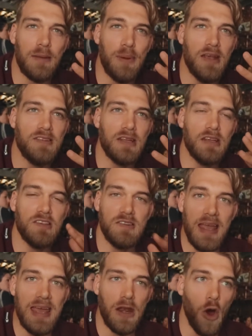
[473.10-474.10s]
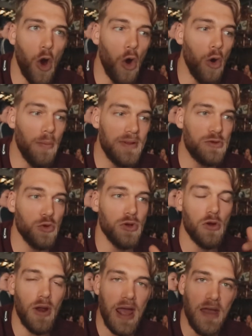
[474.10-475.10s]
basically stay at home and do
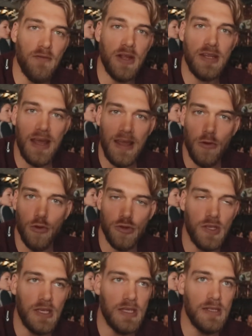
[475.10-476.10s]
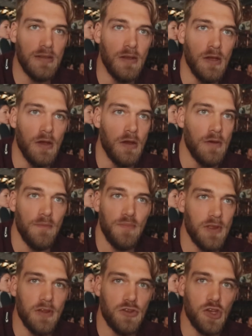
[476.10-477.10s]
your everyday routine
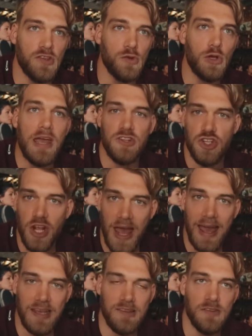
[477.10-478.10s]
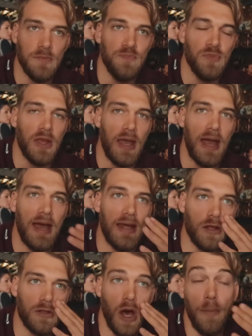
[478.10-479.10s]
just to get jacked.
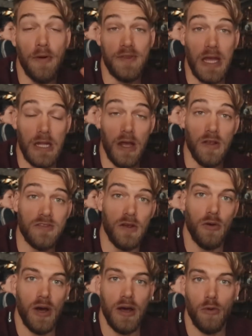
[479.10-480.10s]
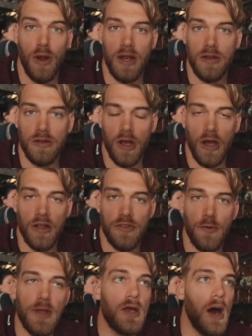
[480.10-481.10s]
And on top of that, I also run 3